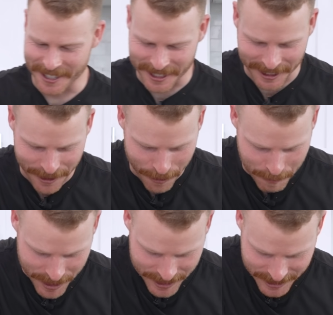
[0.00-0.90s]
there's a little
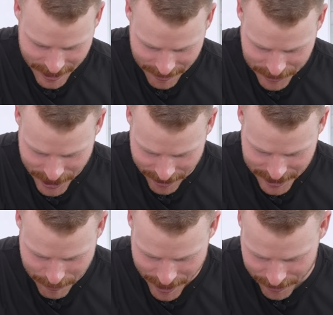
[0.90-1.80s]
piece of cherry
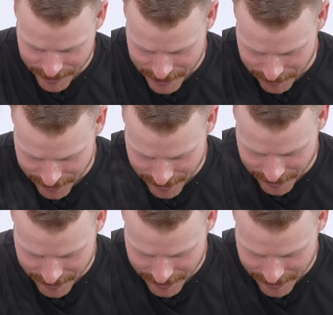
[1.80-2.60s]
tomato in this one though.